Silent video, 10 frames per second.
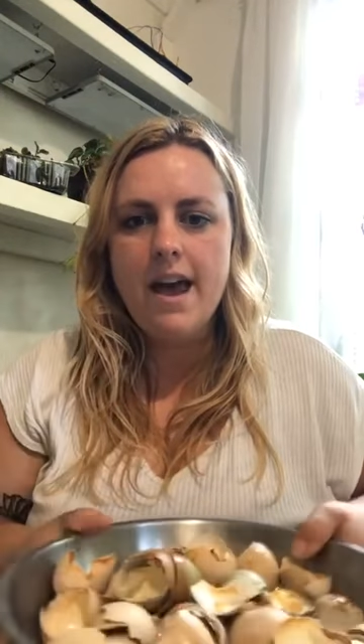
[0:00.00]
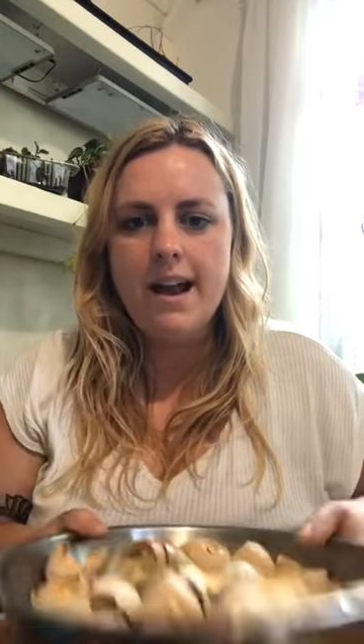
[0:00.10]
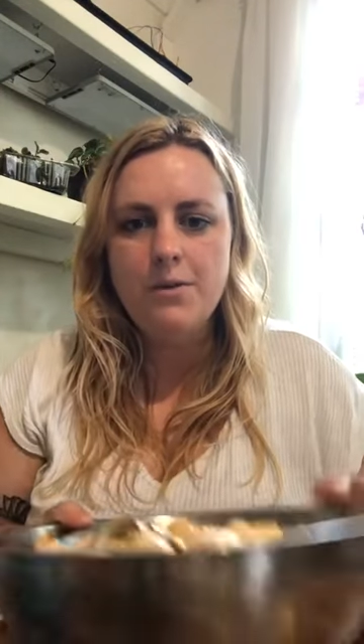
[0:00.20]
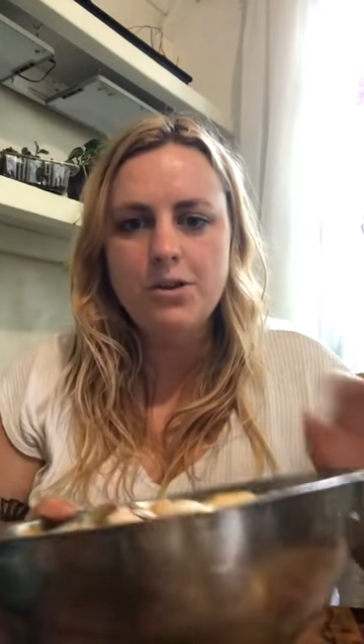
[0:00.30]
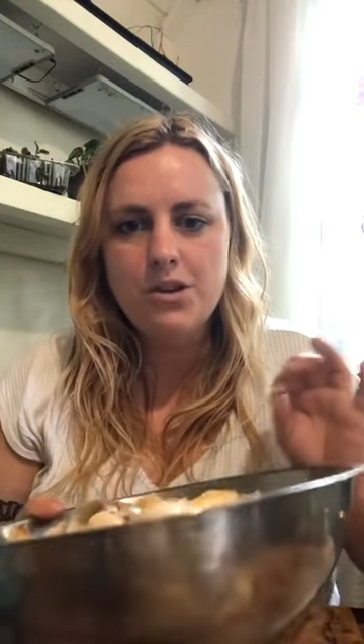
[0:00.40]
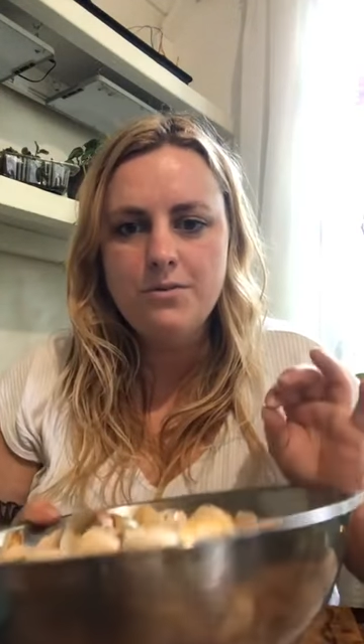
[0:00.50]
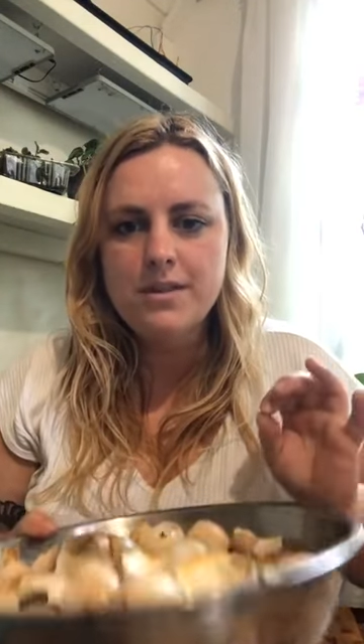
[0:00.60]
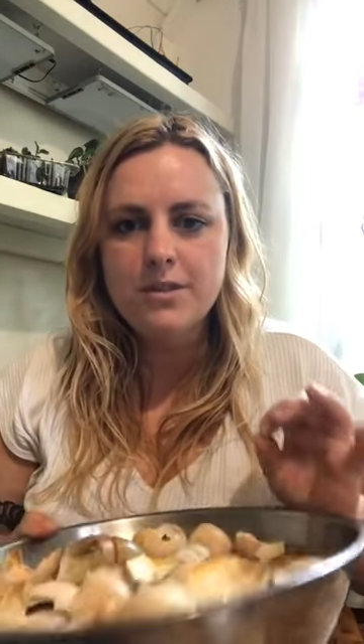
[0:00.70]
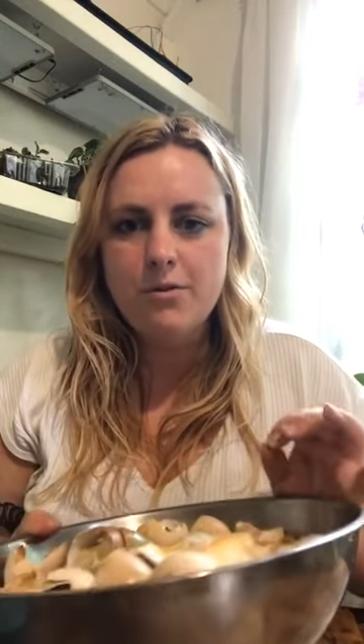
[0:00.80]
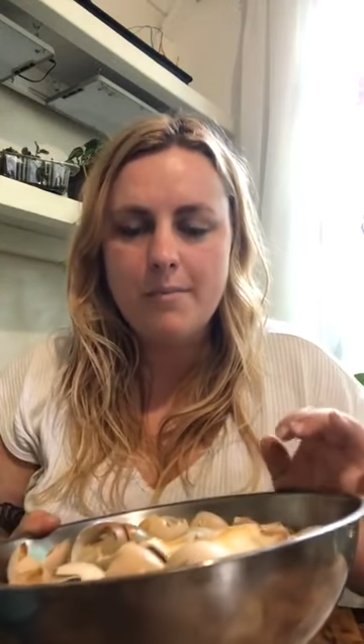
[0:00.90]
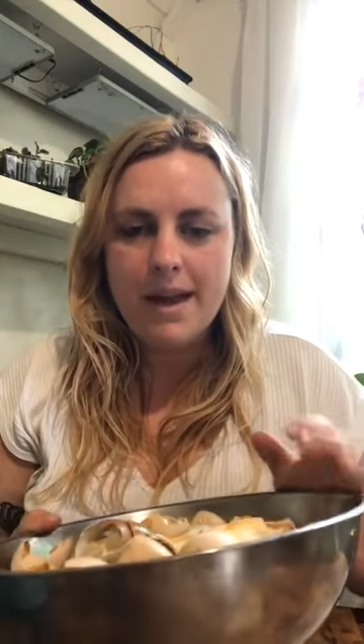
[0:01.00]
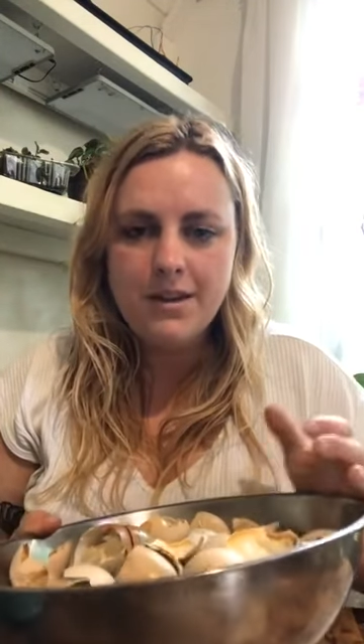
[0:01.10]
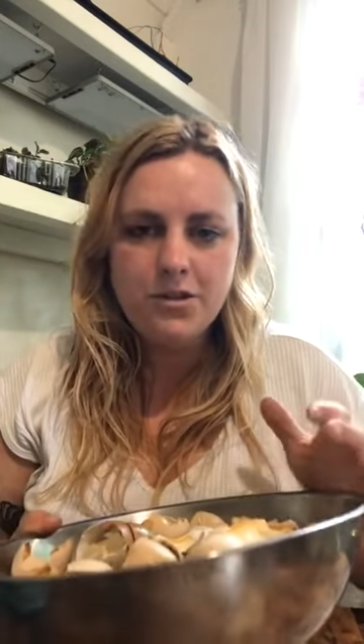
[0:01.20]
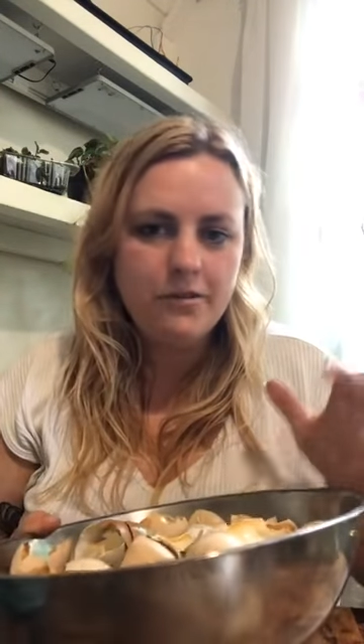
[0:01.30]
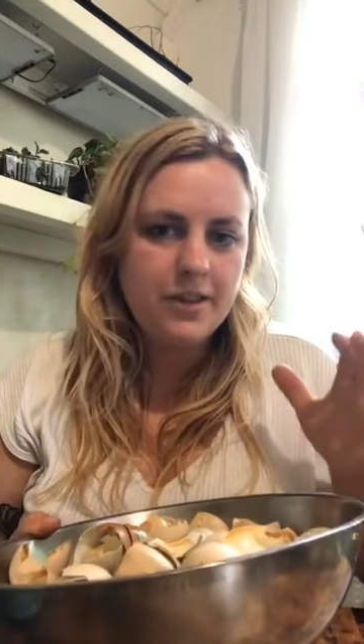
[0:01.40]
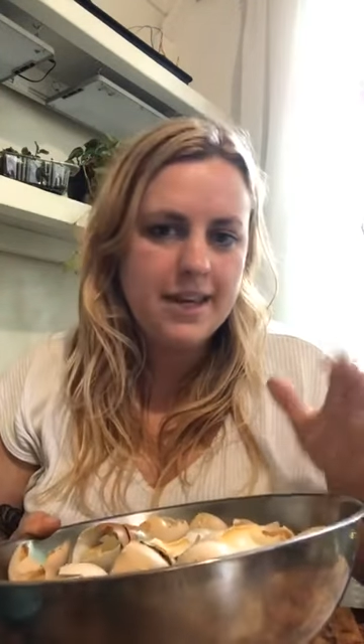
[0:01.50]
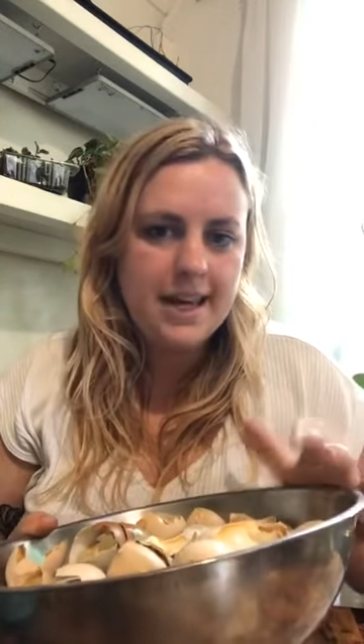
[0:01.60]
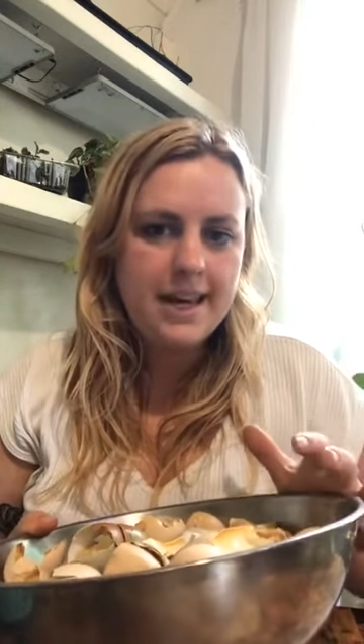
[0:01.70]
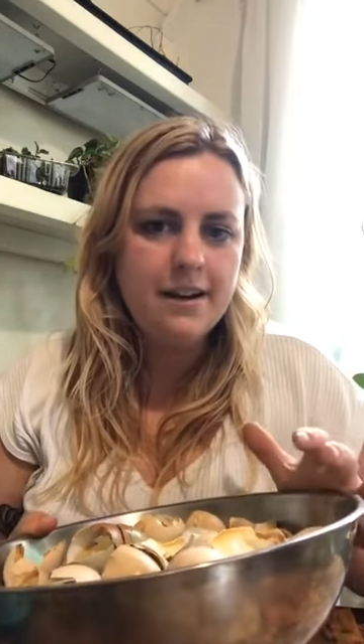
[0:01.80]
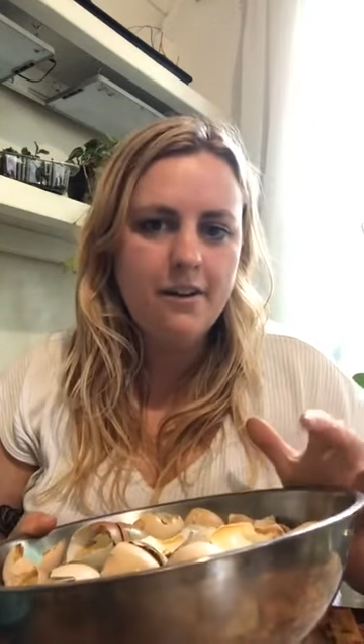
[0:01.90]
And I will use the remainder of the
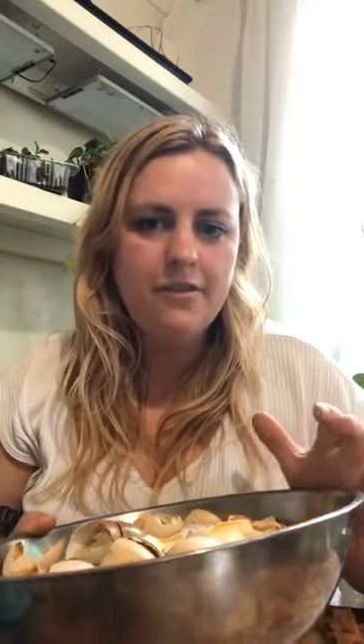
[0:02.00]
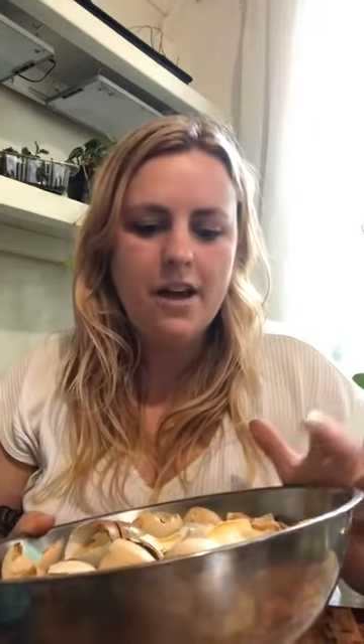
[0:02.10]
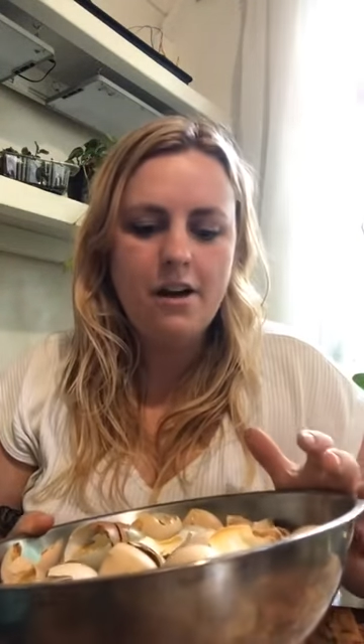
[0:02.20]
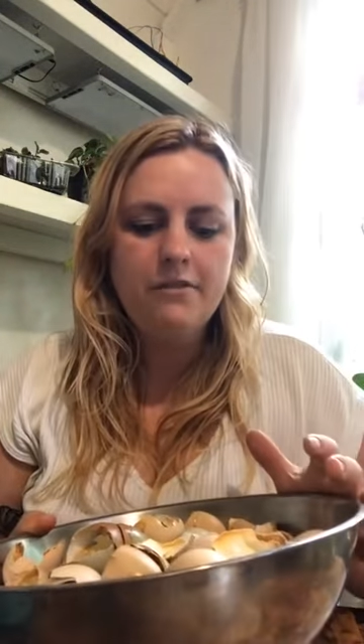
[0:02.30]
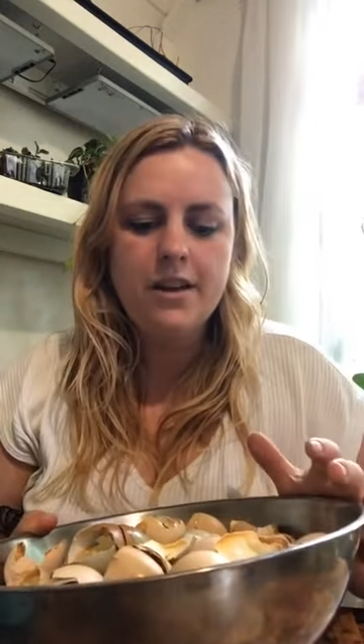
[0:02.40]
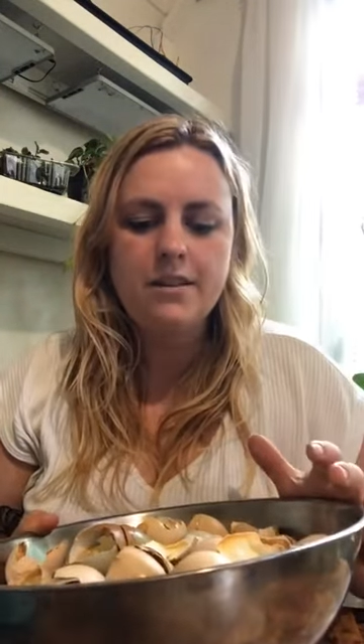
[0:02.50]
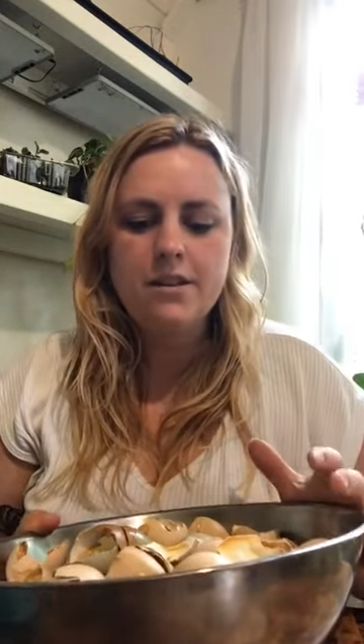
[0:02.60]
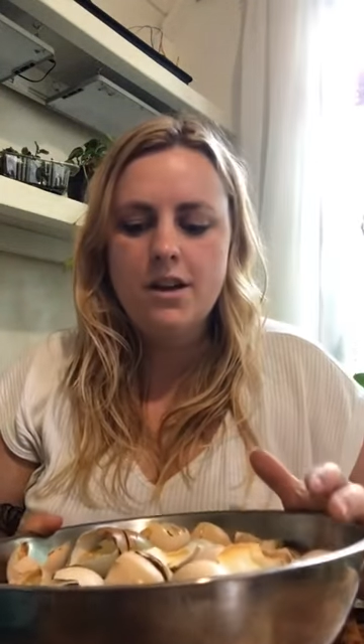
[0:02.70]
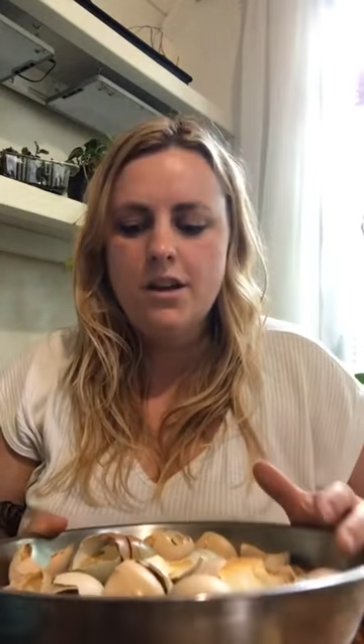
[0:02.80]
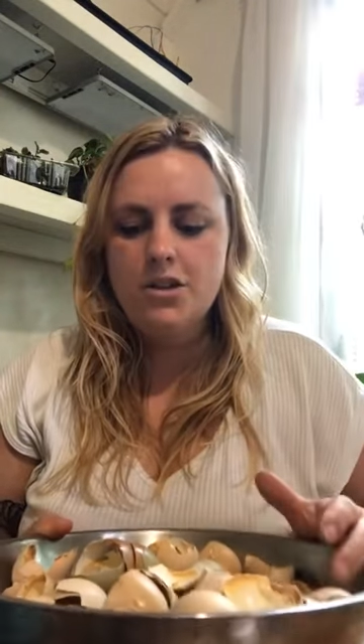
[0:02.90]
heat of the oven